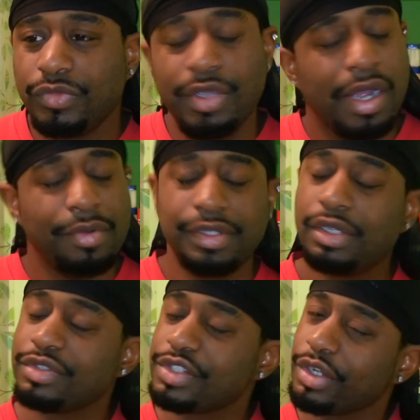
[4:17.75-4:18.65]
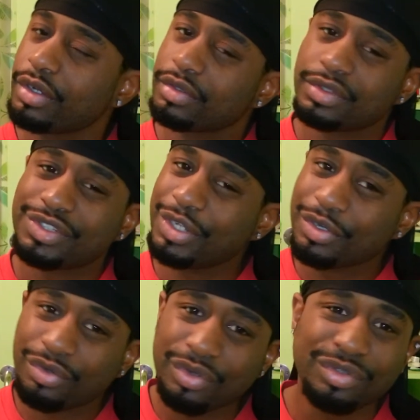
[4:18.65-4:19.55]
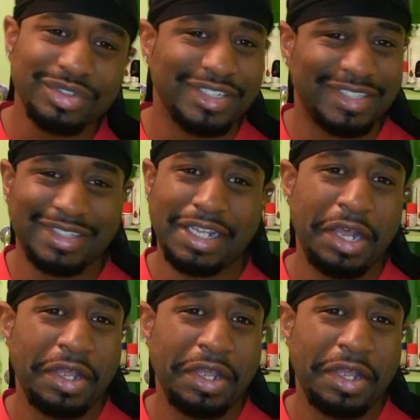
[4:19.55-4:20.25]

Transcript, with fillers: you already know Sir Sir Cruz